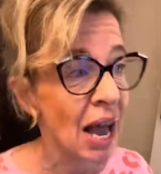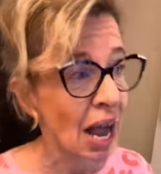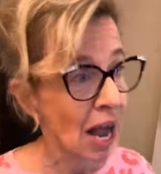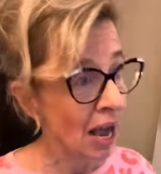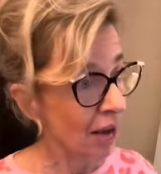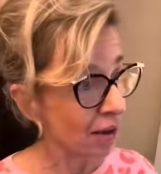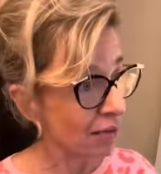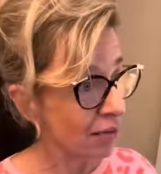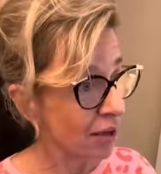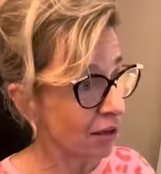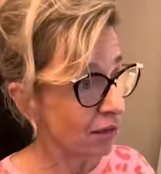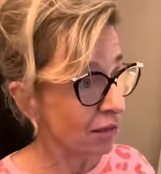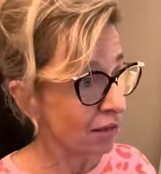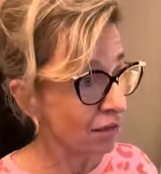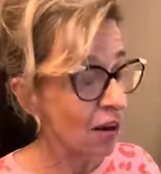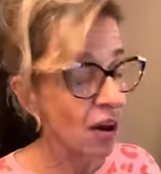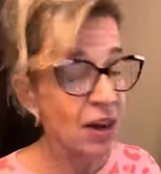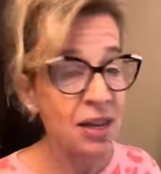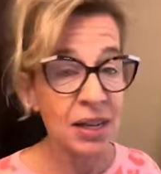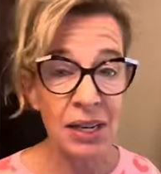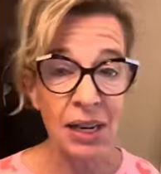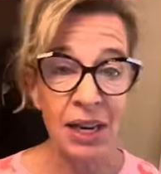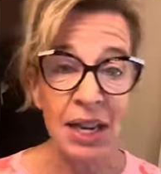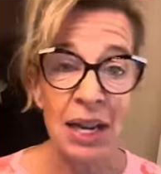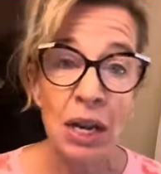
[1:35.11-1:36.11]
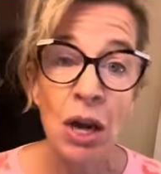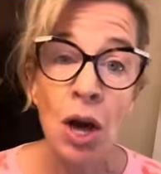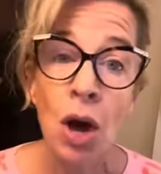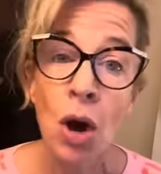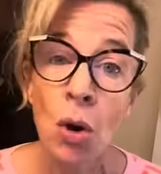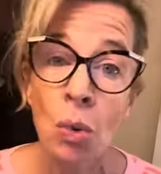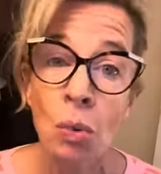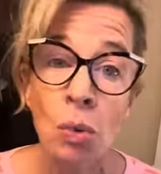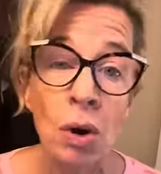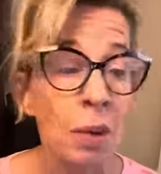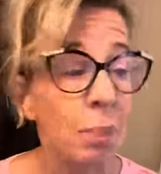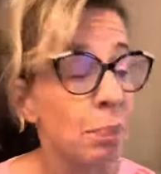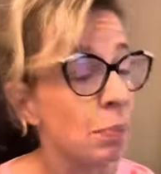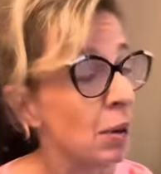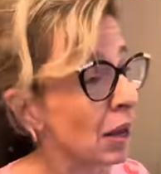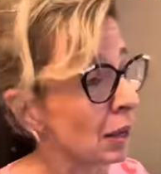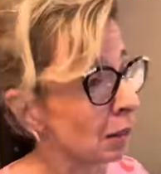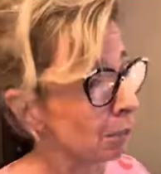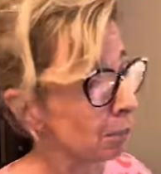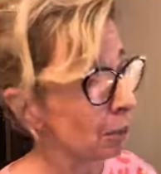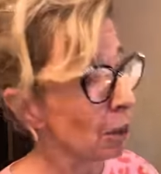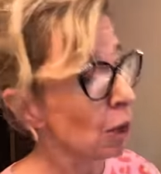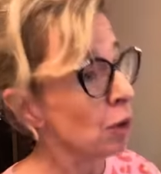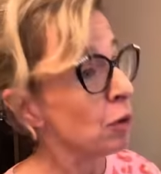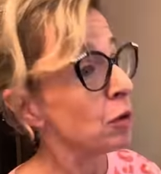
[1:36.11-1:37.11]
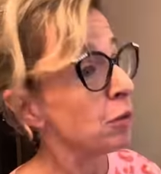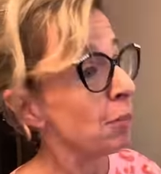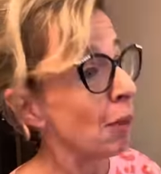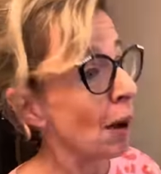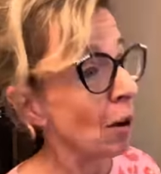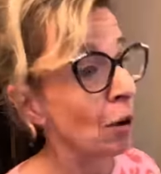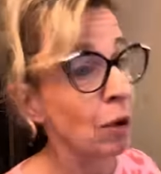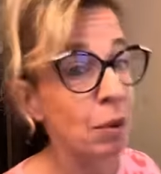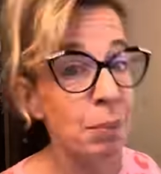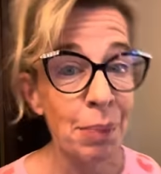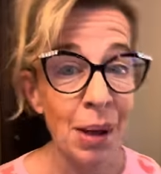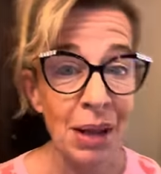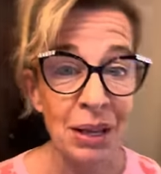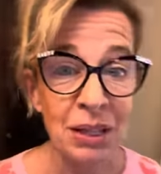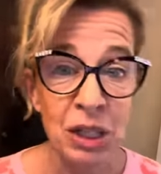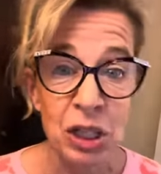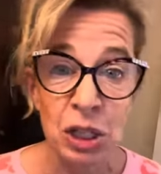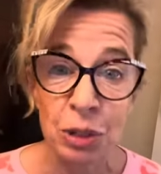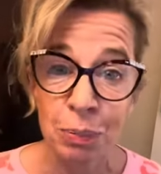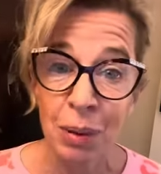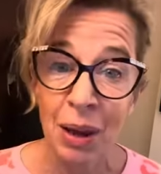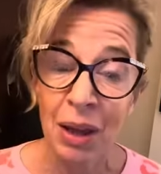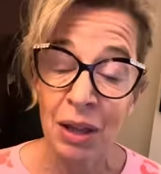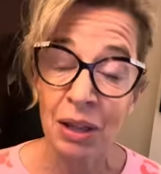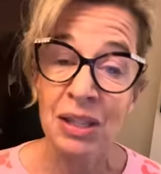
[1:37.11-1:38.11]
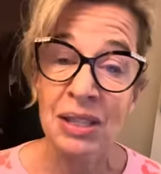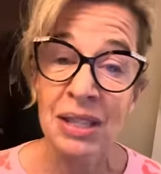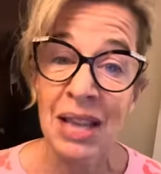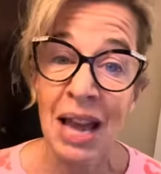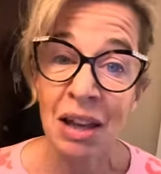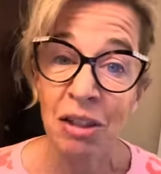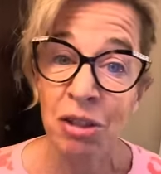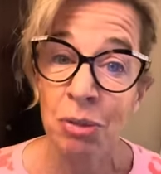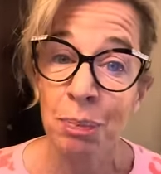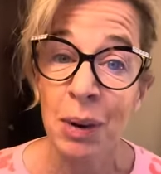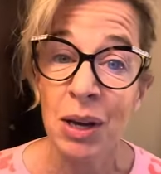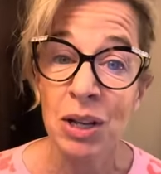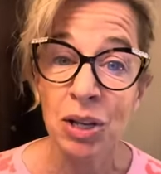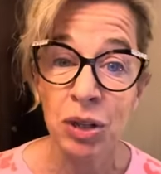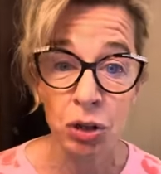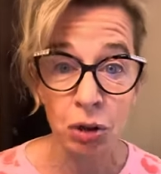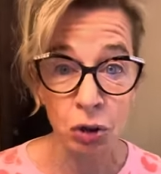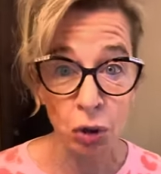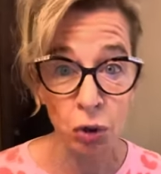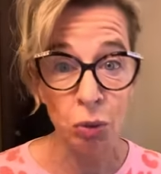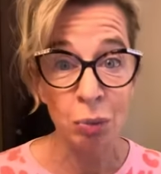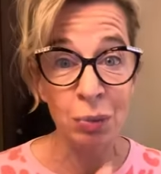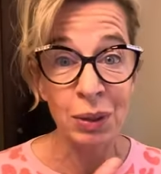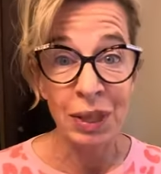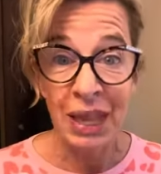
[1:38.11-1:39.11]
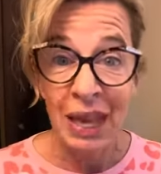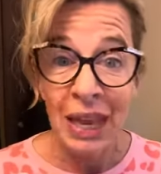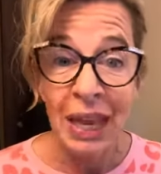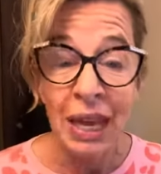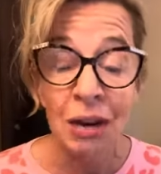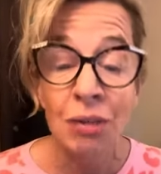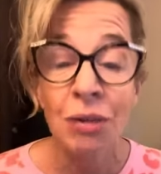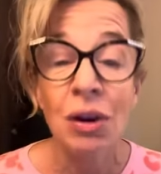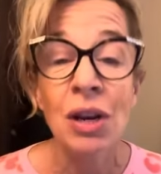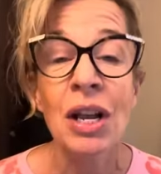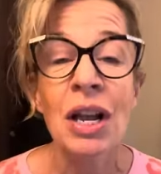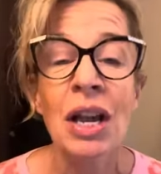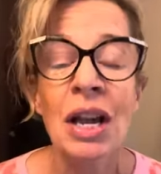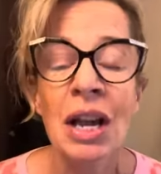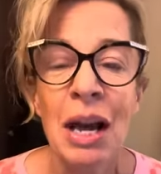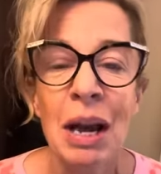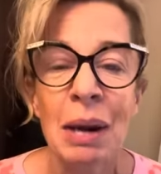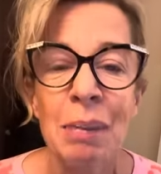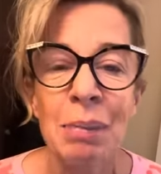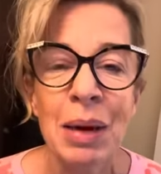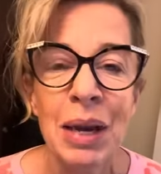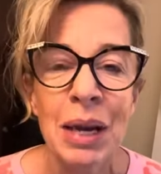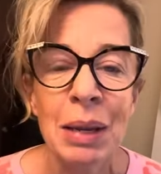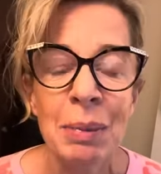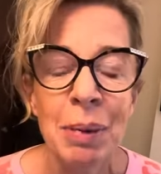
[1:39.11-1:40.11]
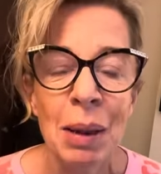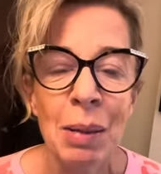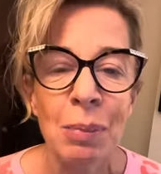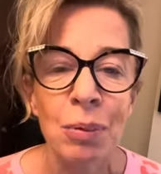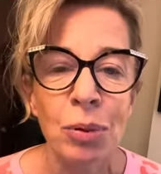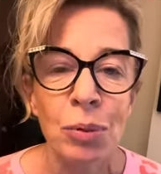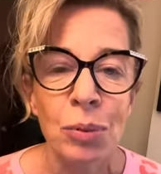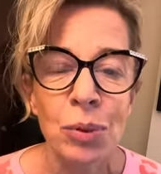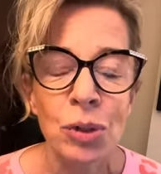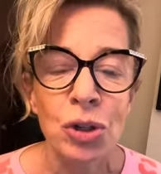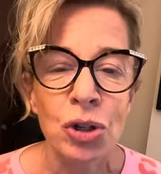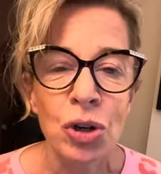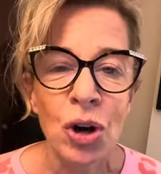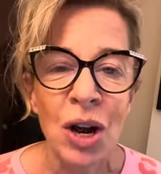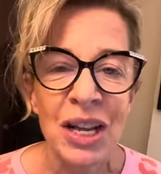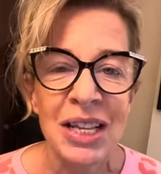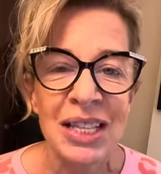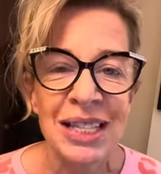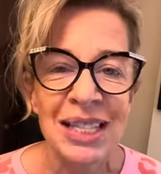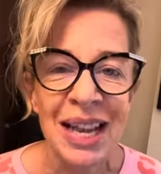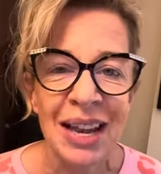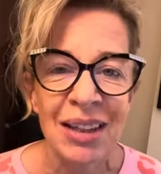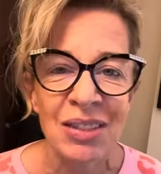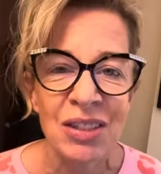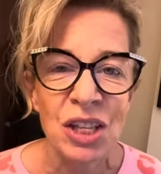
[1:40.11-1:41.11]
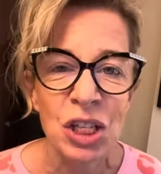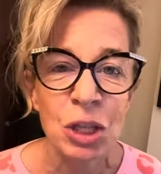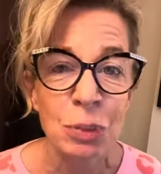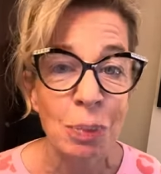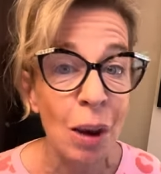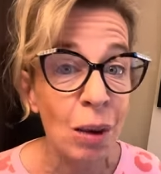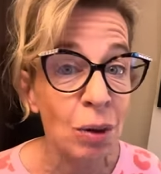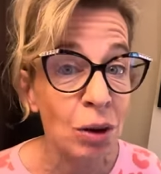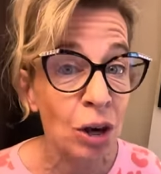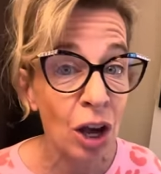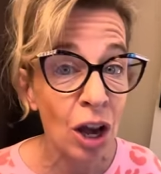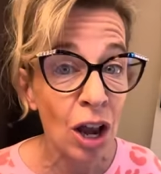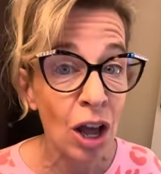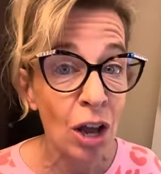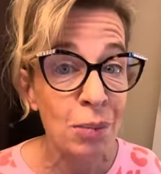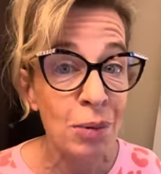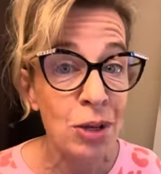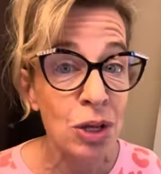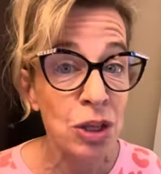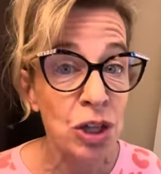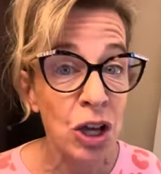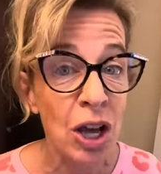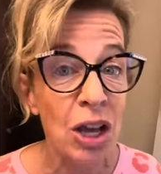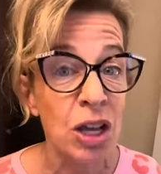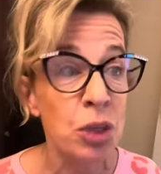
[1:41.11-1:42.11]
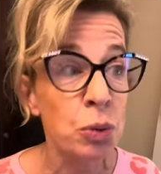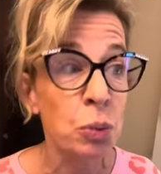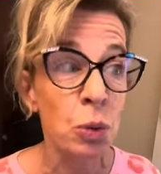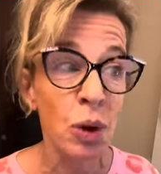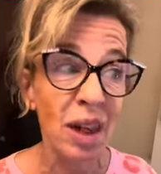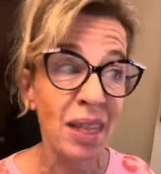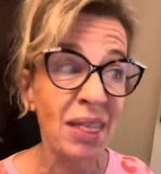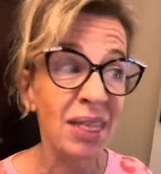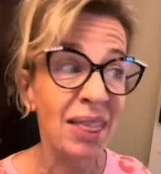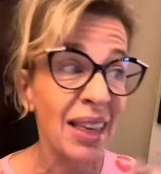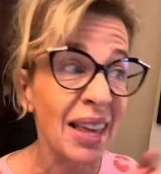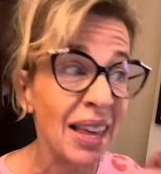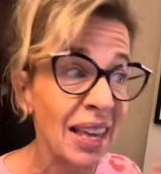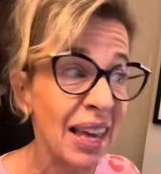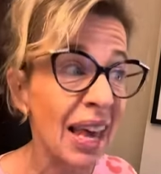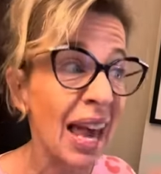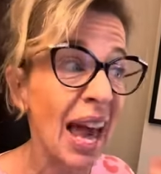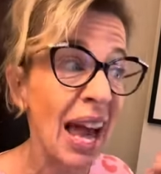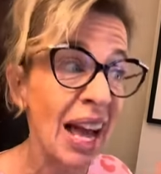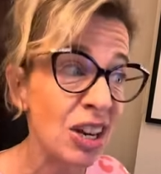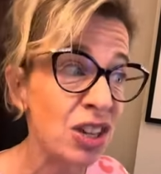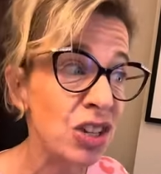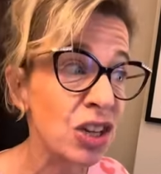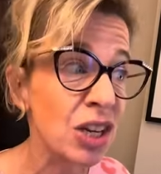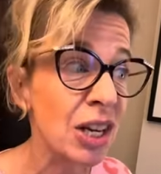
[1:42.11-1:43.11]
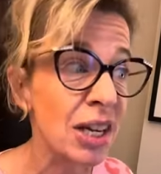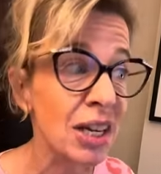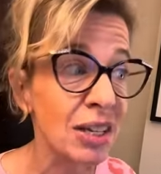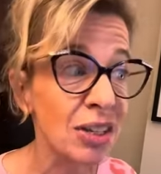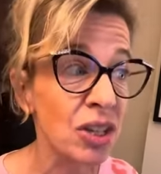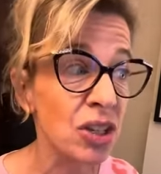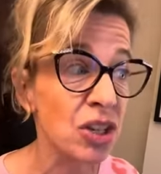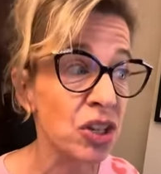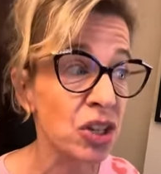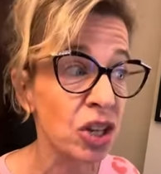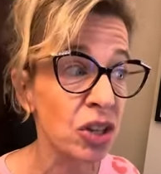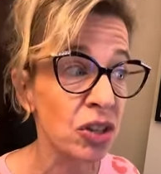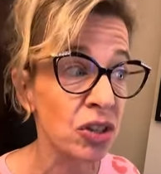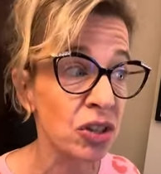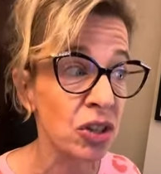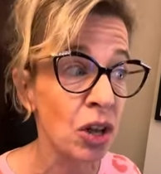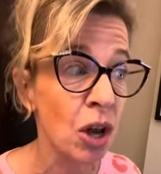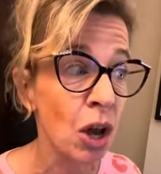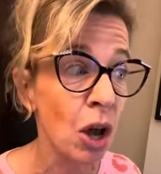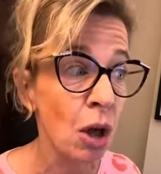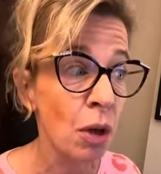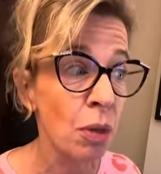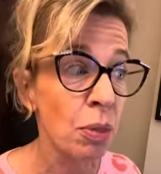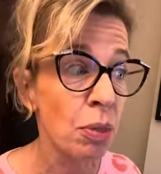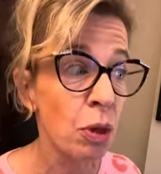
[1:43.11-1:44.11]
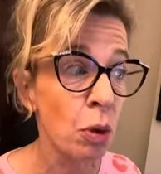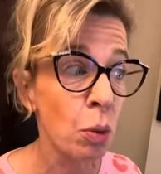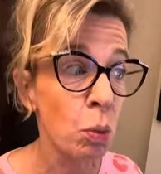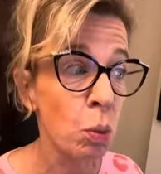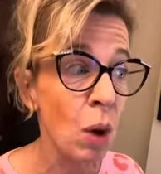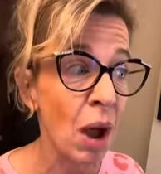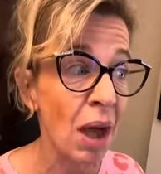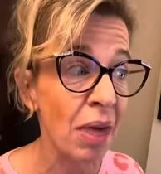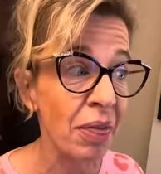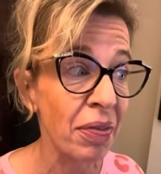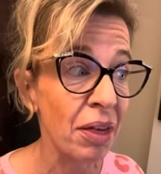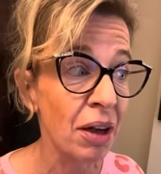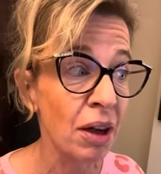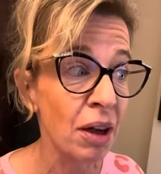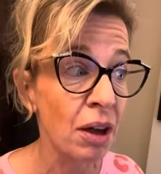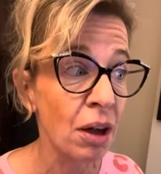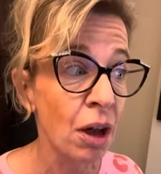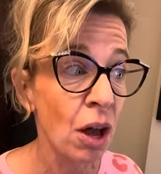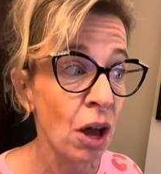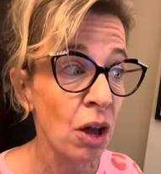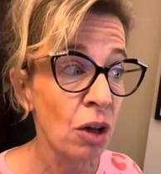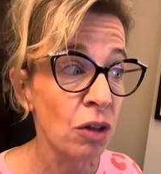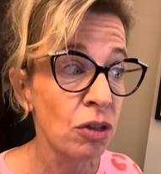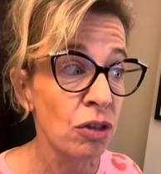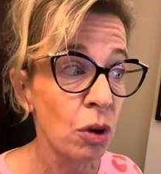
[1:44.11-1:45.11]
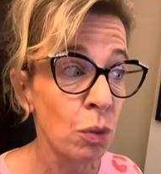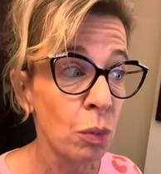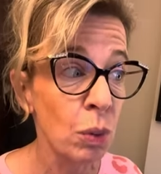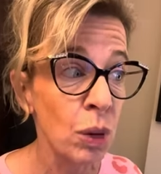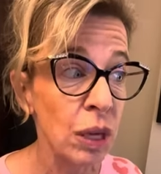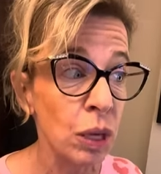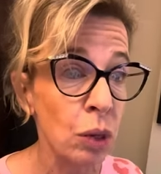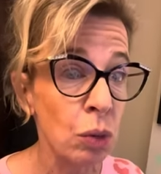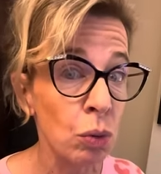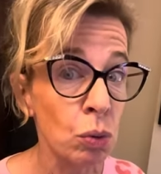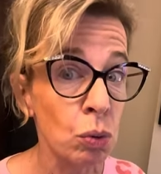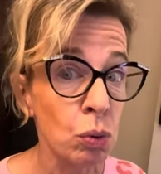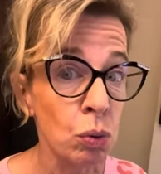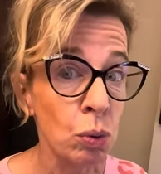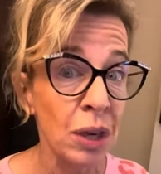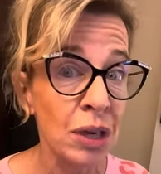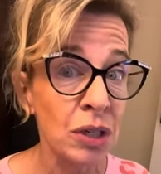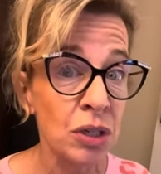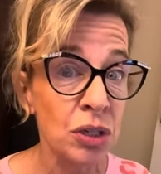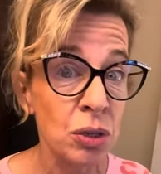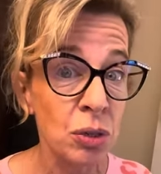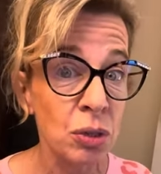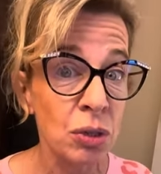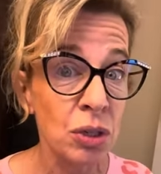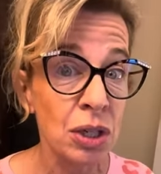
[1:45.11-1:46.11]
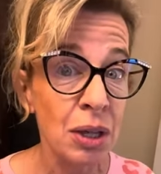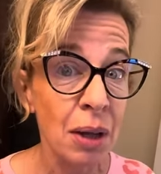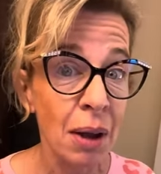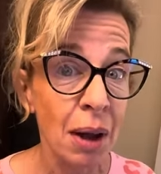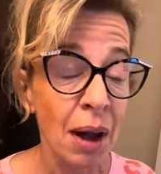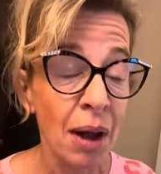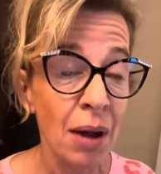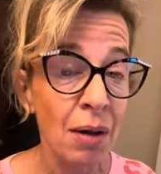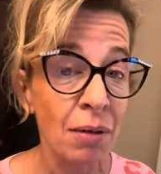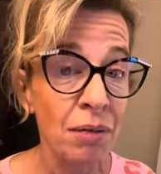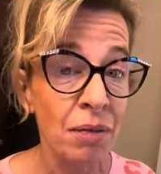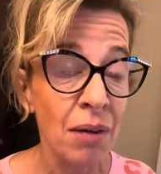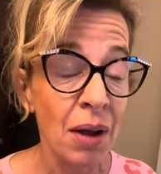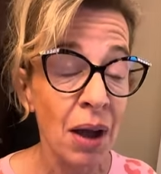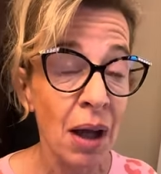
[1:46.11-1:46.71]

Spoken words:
And then finally, we're being blown about and battered to death by Storm Ciaran, and many people will try and say that it's about climate change. What I think it actually is just the weather that we always used to have